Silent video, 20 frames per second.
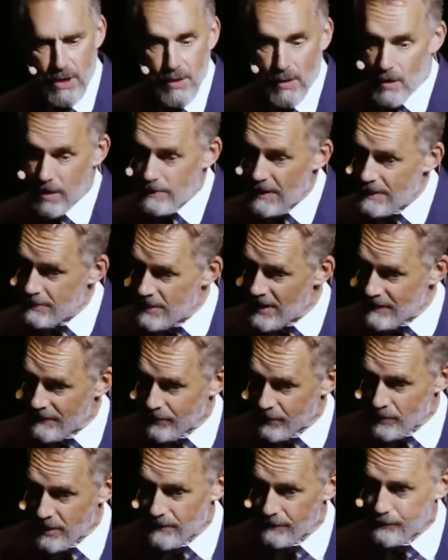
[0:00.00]
Or maybe you have
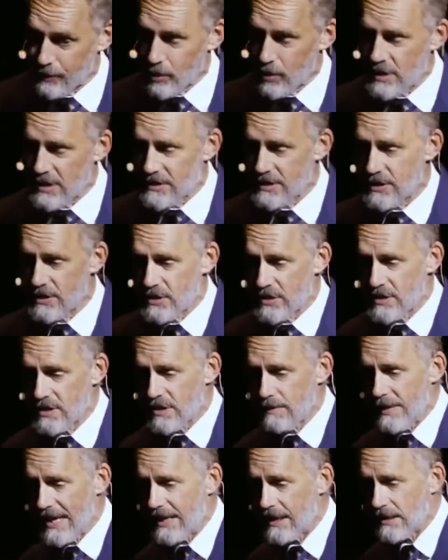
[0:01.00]
3 or 4 decisions to
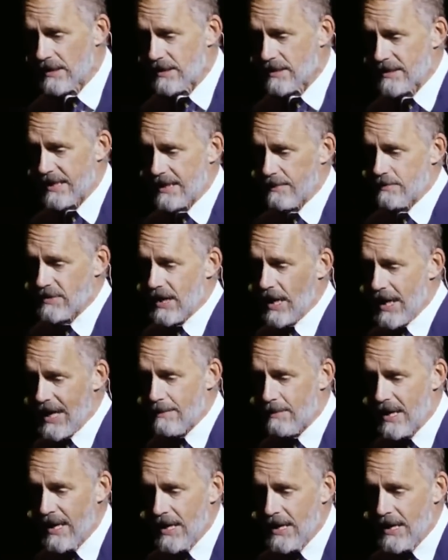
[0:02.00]
make at the same time.